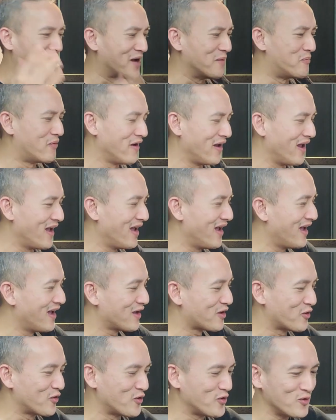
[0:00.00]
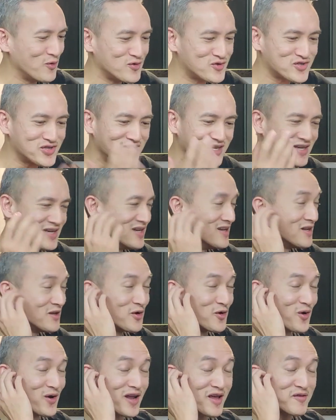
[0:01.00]
a break, you chill,
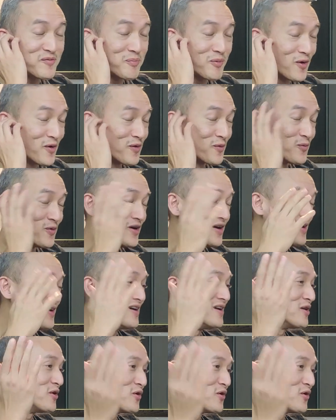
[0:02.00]
you're going to explore the world,